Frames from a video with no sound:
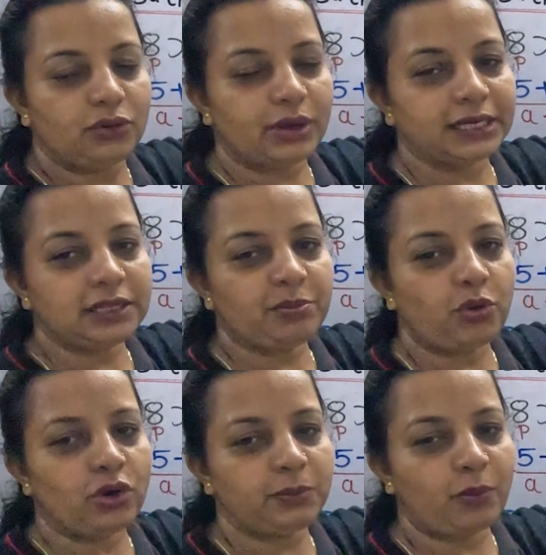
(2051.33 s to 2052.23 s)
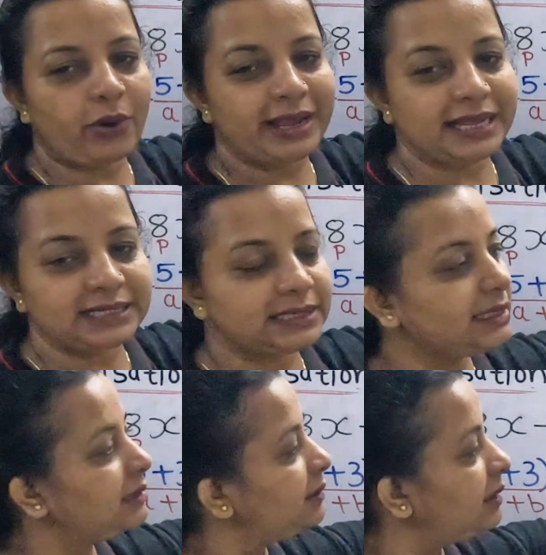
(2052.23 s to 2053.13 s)
Look at the board,
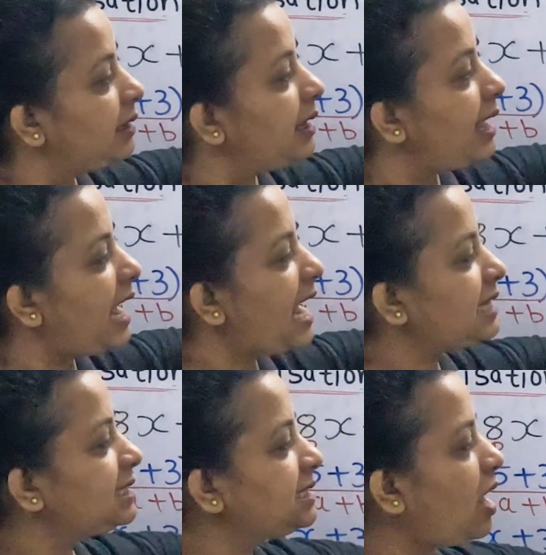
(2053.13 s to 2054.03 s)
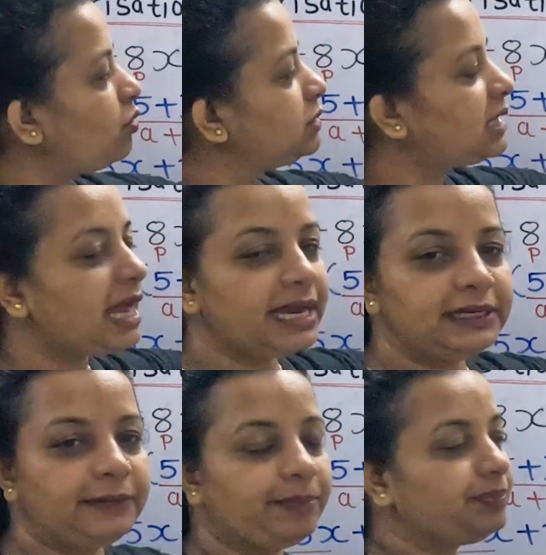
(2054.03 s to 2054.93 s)
boys. X is
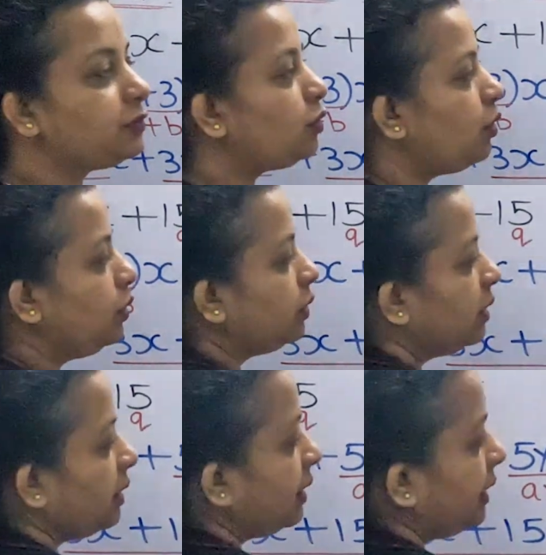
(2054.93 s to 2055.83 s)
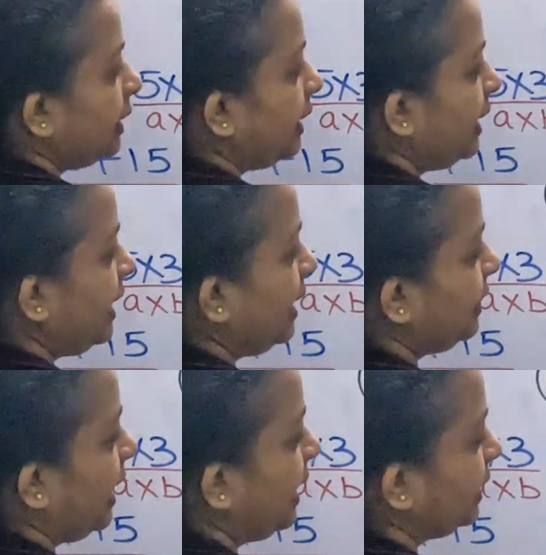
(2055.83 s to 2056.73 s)
outside. So
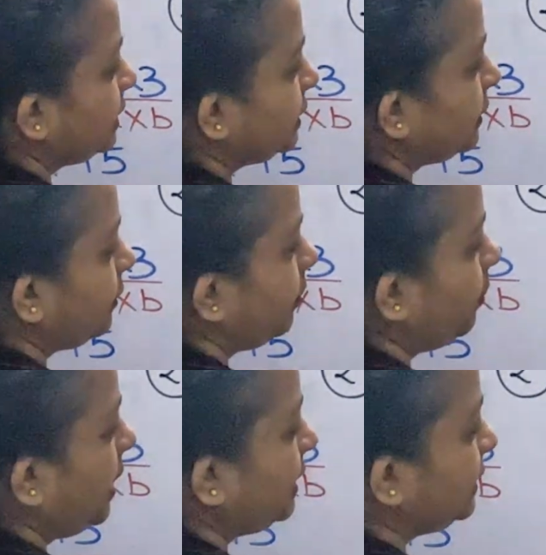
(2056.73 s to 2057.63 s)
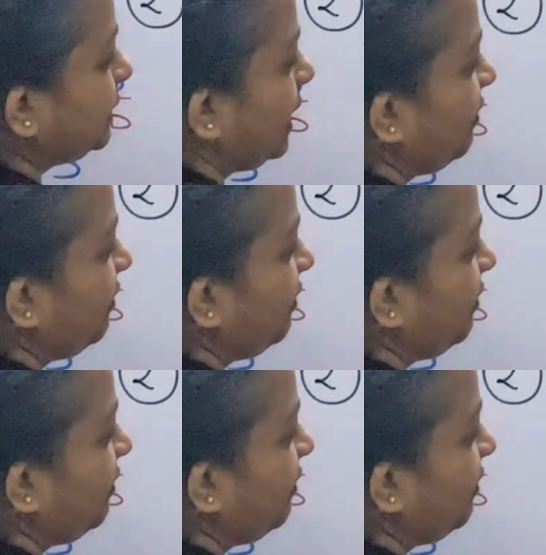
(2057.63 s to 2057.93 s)
8x plus